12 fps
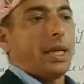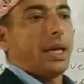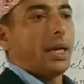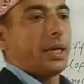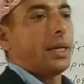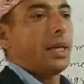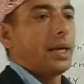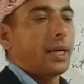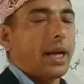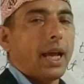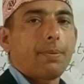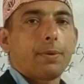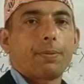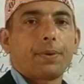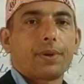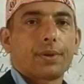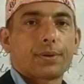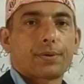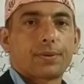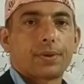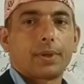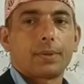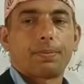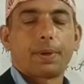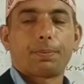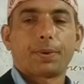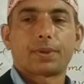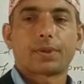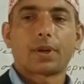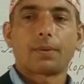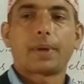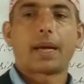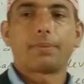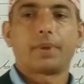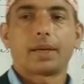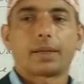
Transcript: and a type of industry people survive.